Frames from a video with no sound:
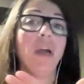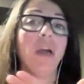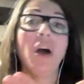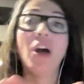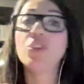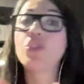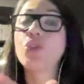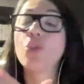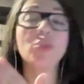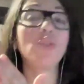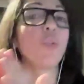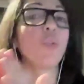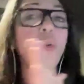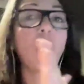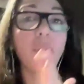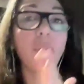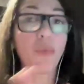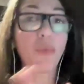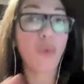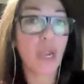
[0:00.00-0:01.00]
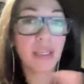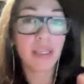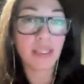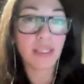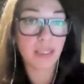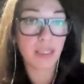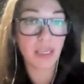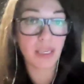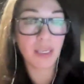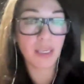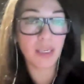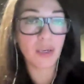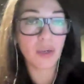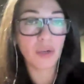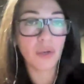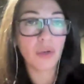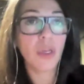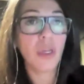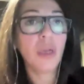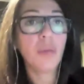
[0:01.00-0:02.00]
I don't know where it is going to go,
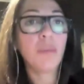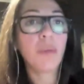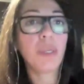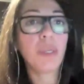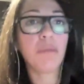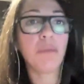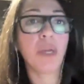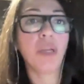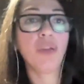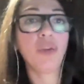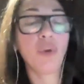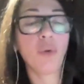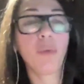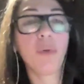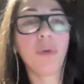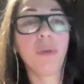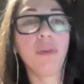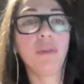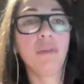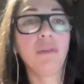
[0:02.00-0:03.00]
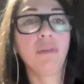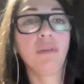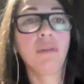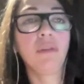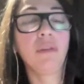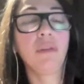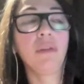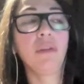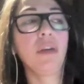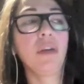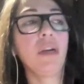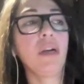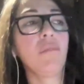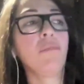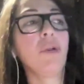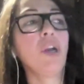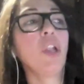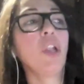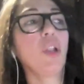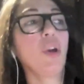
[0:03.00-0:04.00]
but it might open
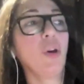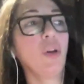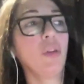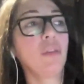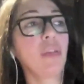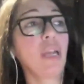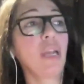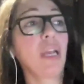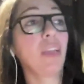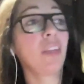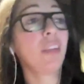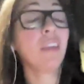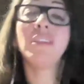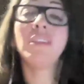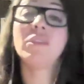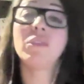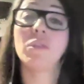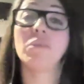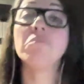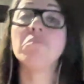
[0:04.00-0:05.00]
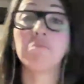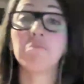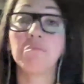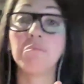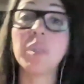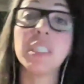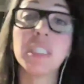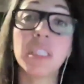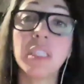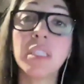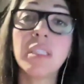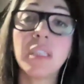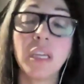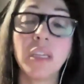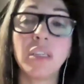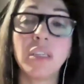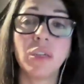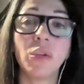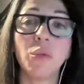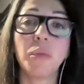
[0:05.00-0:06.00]
a lot. I actually took Business
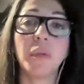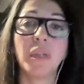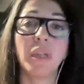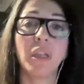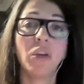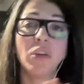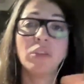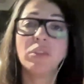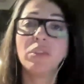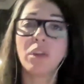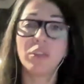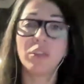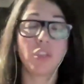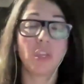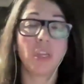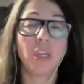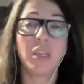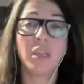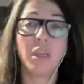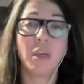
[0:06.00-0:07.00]
Station open a lot. I turned